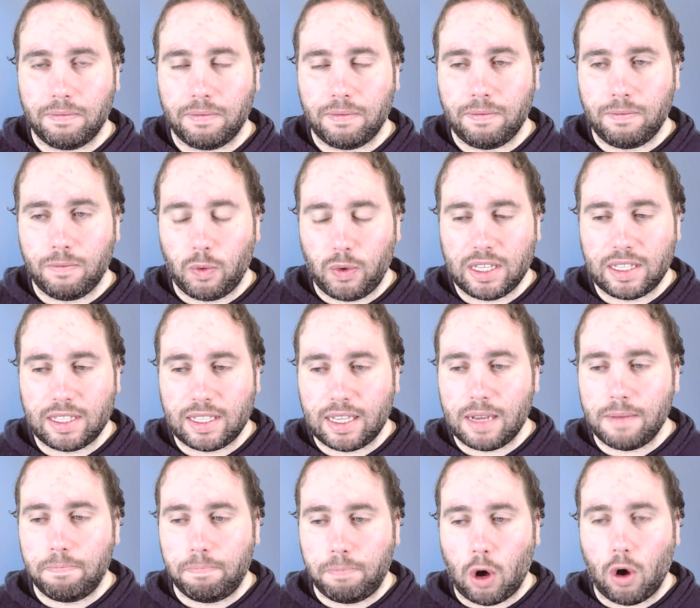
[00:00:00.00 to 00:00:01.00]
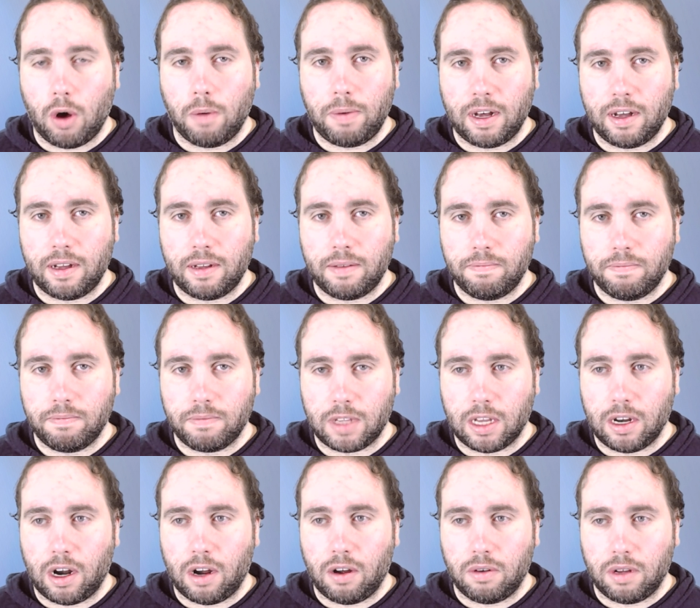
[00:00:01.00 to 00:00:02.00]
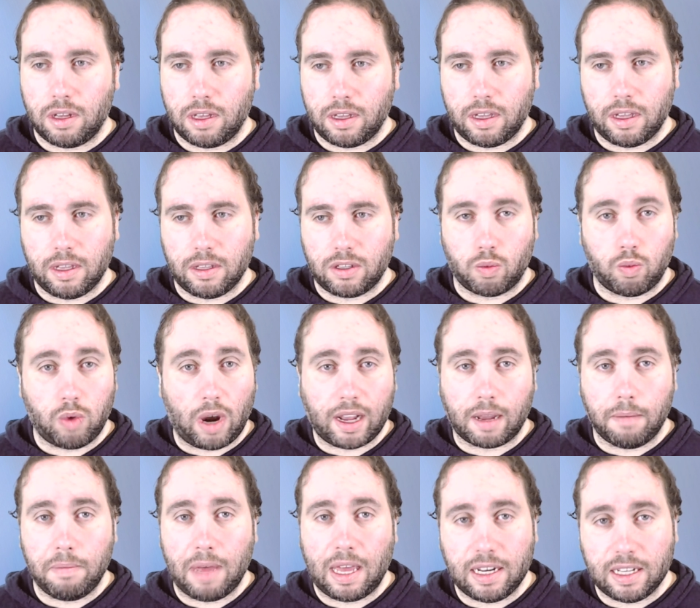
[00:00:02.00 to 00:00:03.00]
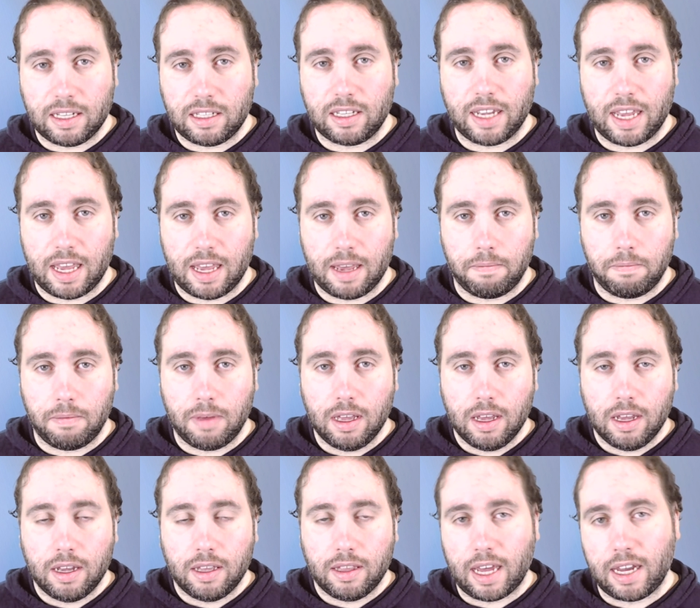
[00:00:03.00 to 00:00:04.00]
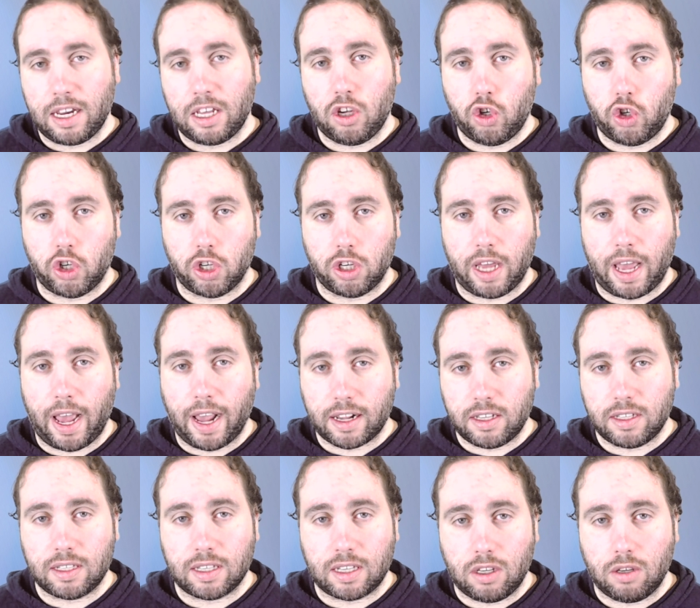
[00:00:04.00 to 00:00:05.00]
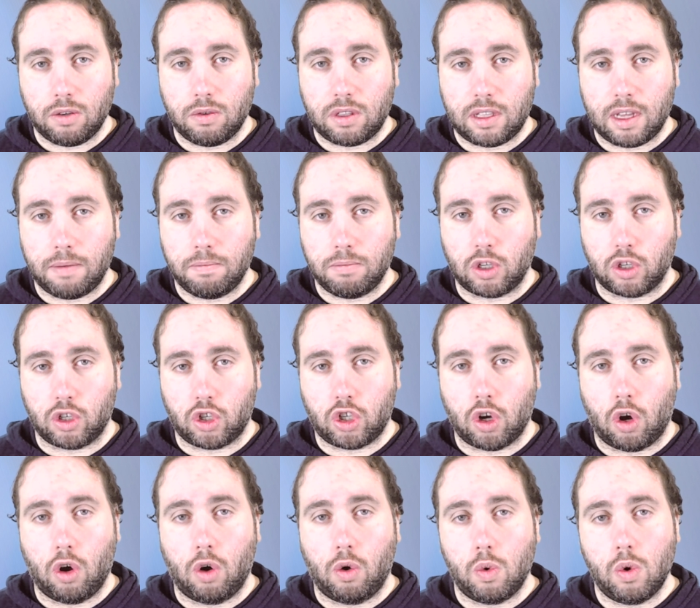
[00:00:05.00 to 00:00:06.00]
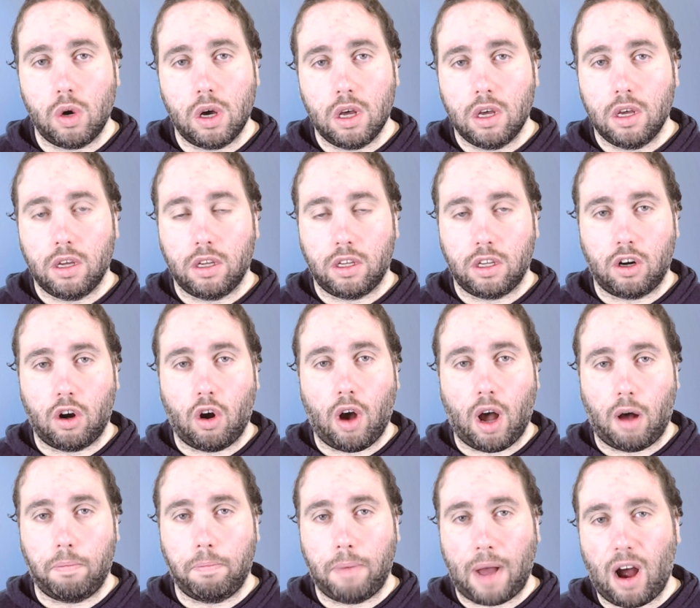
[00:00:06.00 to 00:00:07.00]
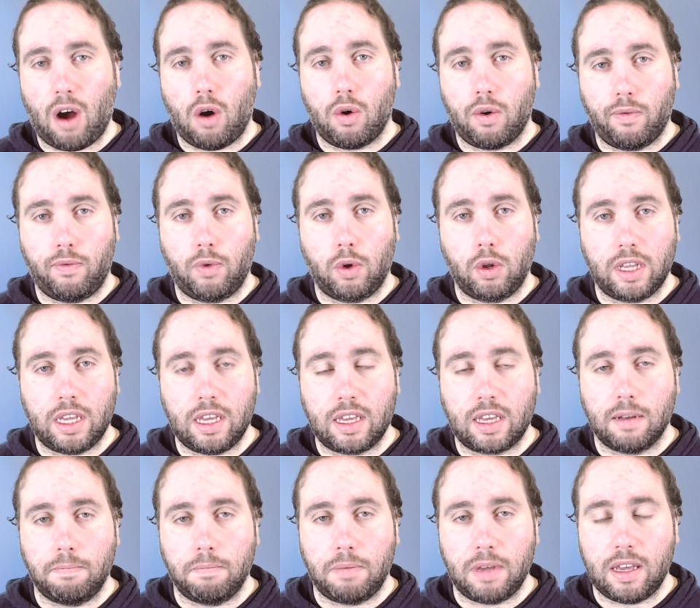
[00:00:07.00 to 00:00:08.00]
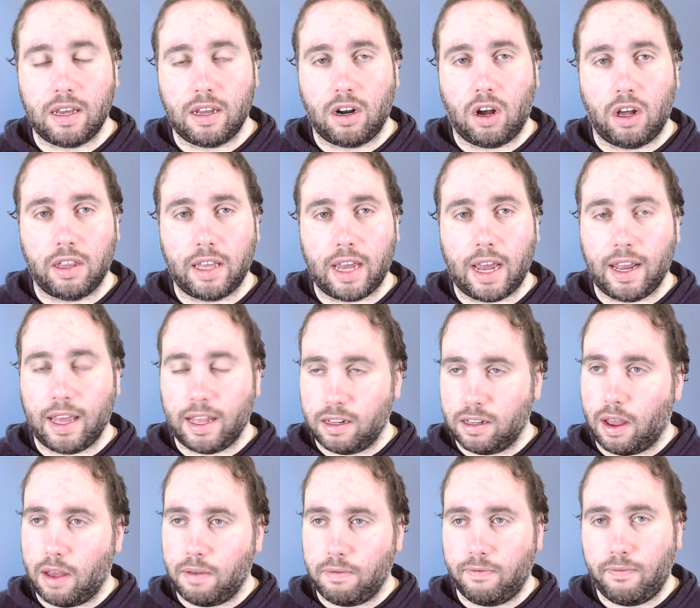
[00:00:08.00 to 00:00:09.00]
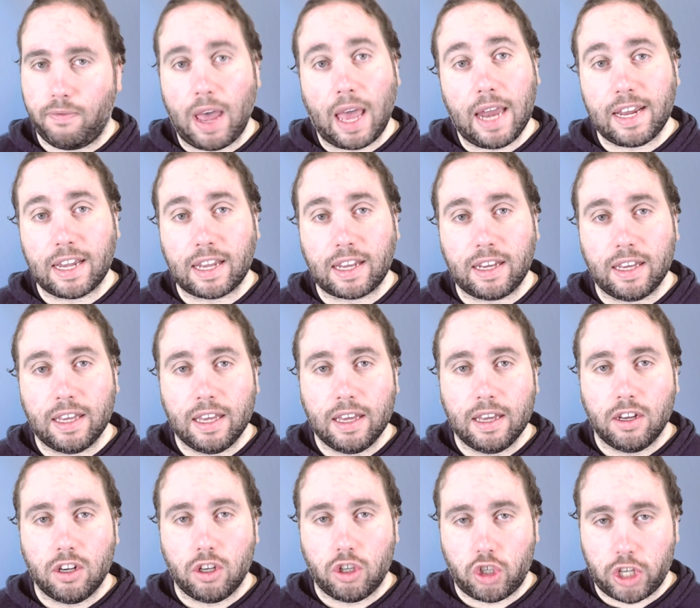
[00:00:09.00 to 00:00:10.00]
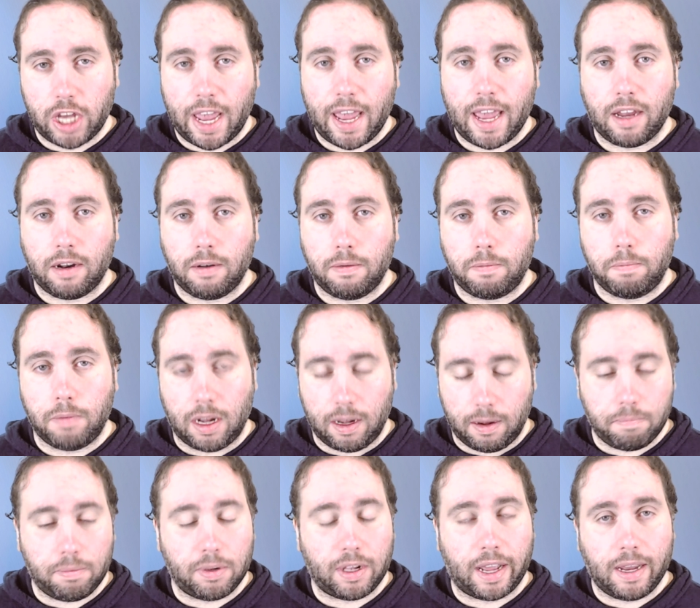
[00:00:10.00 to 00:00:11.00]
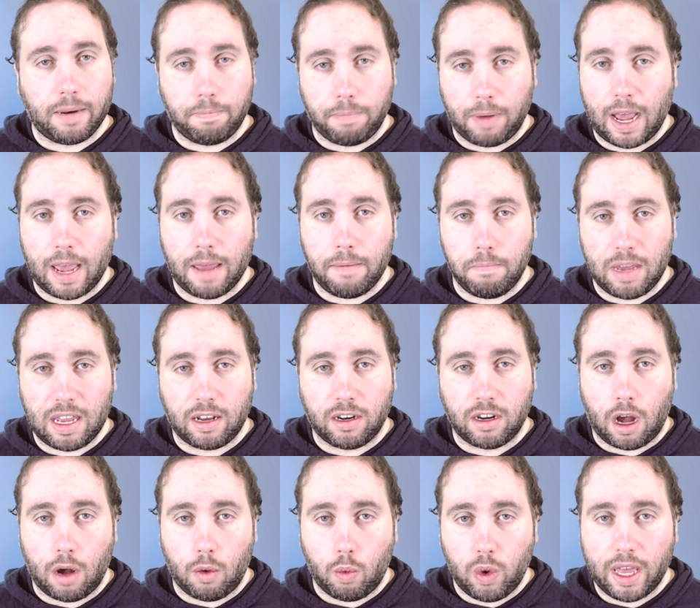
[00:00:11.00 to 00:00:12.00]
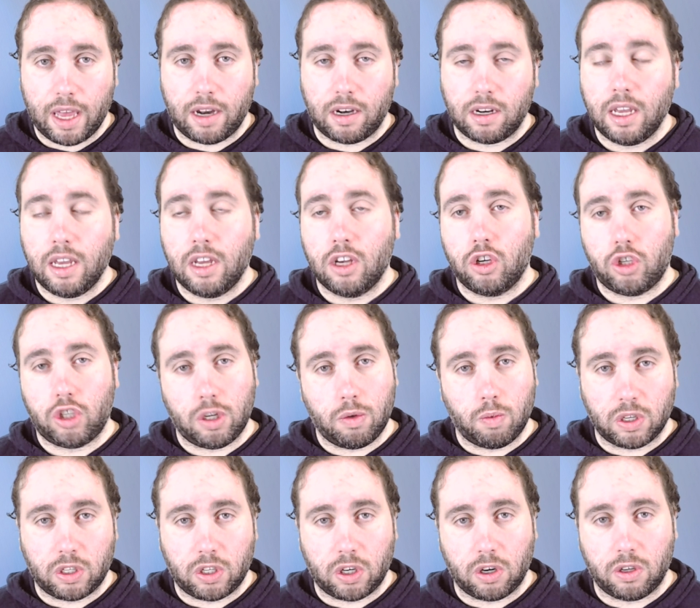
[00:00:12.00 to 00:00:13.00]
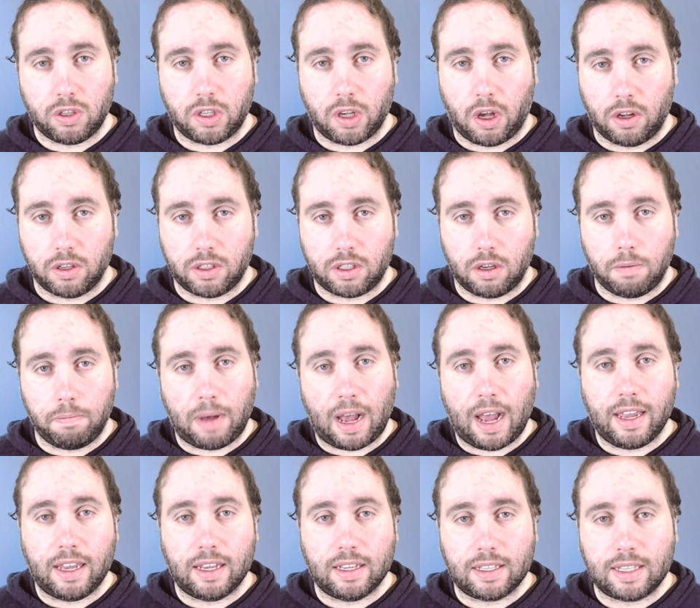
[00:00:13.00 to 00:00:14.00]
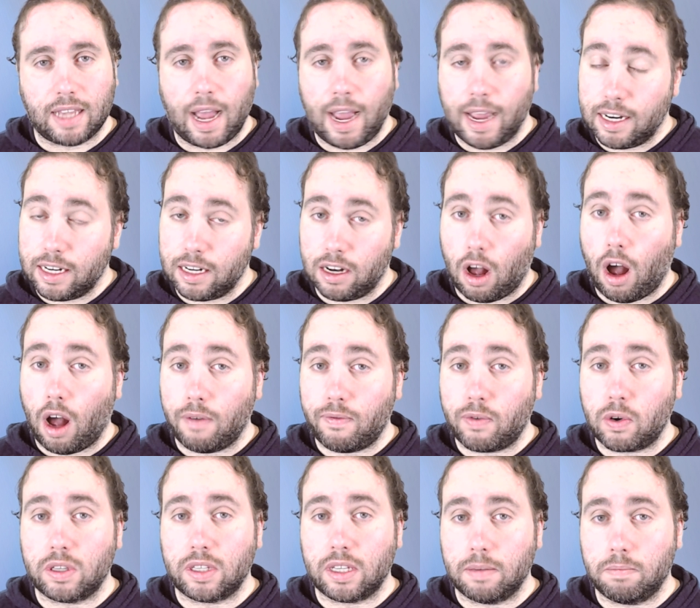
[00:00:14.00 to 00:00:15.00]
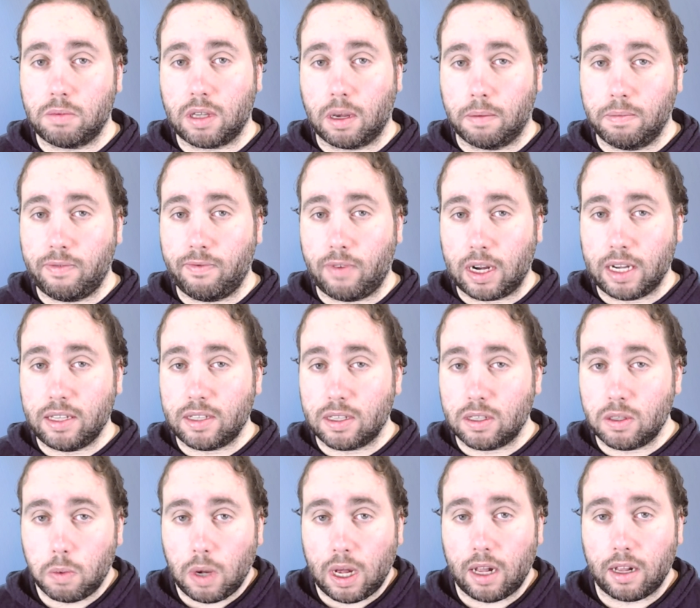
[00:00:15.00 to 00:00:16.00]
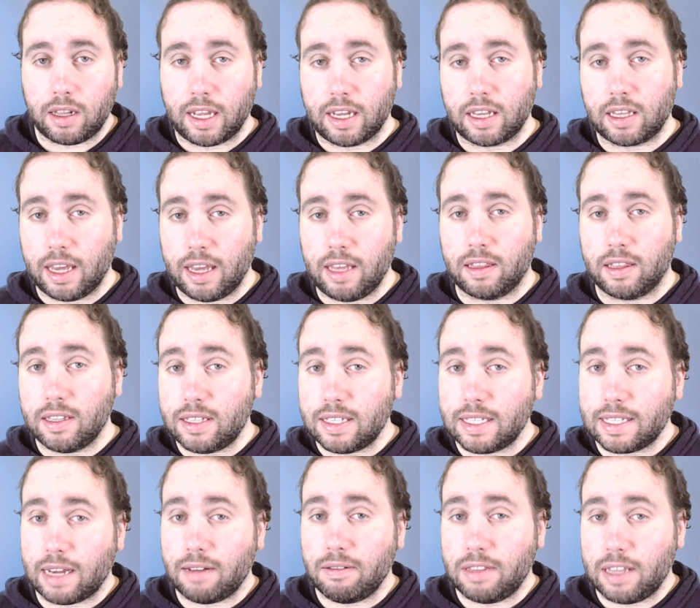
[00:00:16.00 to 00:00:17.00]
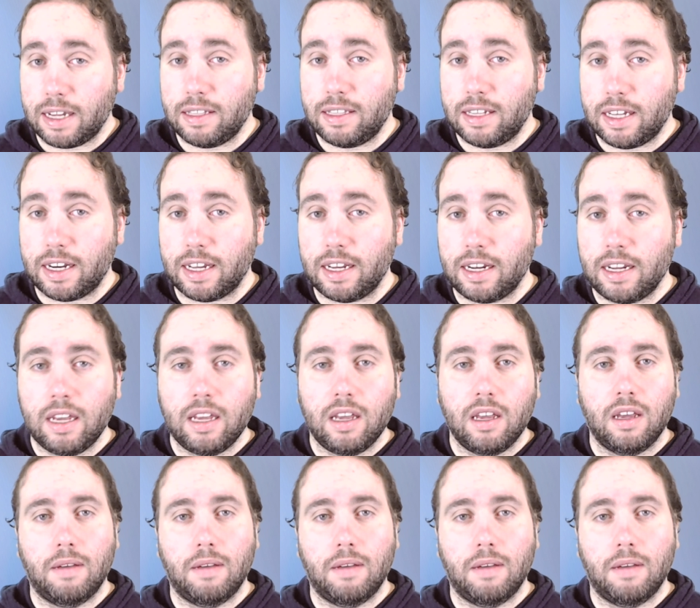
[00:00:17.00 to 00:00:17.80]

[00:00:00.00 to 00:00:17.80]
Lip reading: We see Boba, you know, it's recommended to him that he should execute them to show, you know, how powerful he can be and all that. And Fennec Shand, played by Ming-Na Wen, she returns also by his side and offers him some advice as well. Like, hey, this is how they did it.